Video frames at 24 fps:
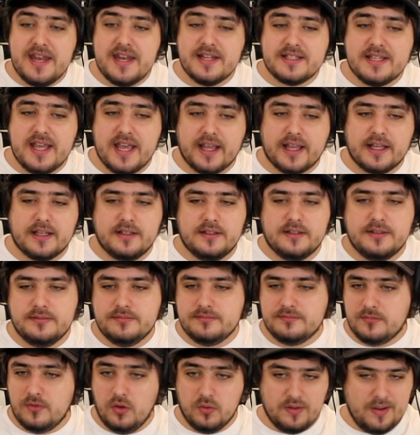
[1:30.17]
editing.
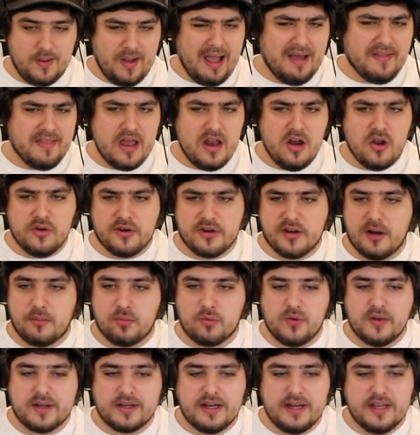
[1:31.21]
Oh wow, that loaded
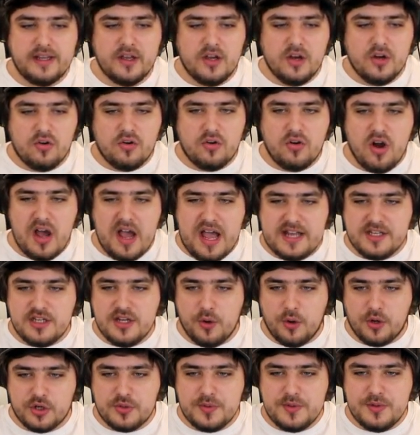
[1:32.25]
up quickly. Right, and
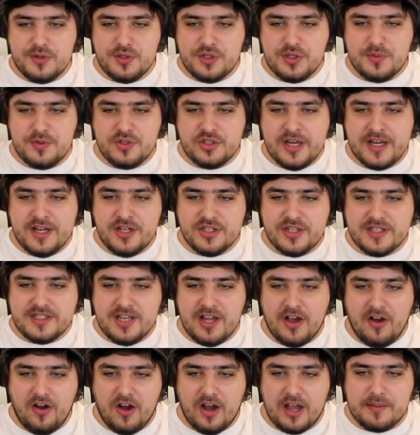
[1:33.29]
you know what, should we, should we change the
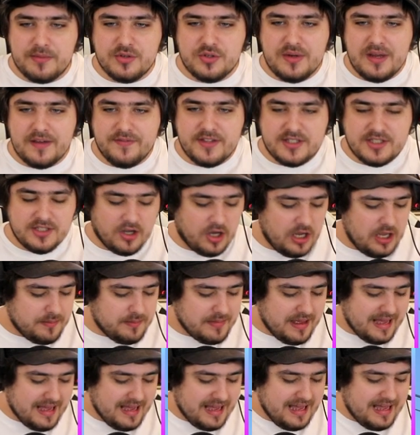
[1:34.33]
time? Should we have the
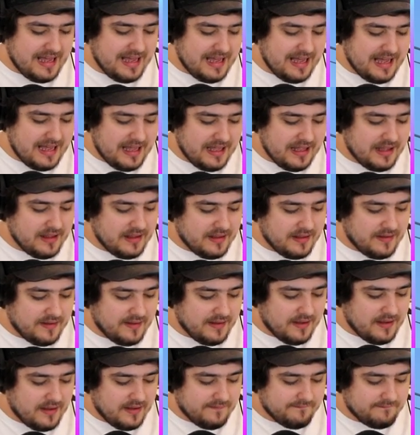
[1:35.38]
time at
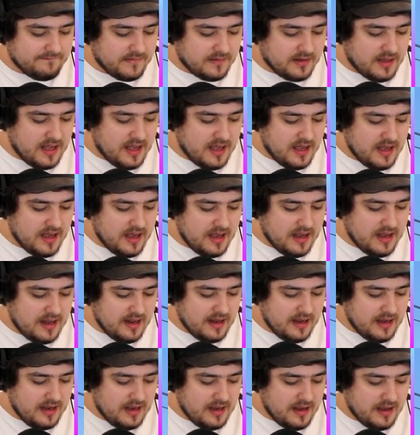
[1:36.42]

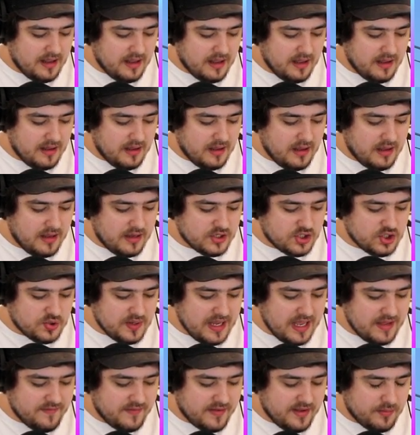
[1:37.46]
uh should
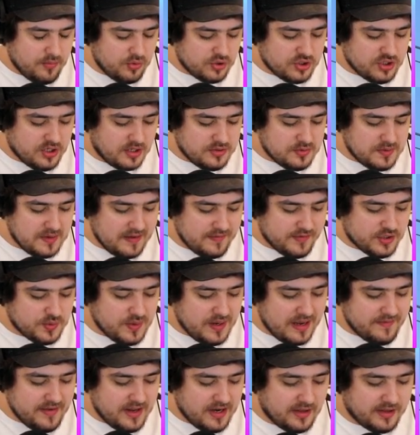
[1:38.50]
we have it what time should we have it? Should
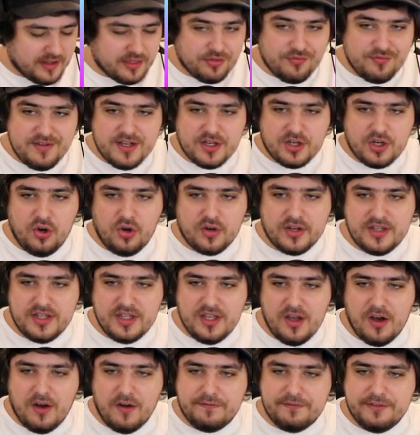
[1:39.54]
we have it at like three o'clock in
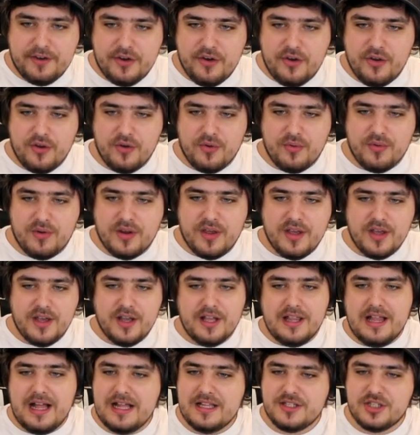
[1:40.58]
the afternoon?
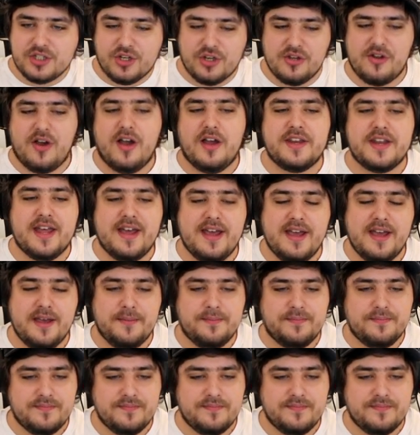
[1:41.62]
That's a good idea.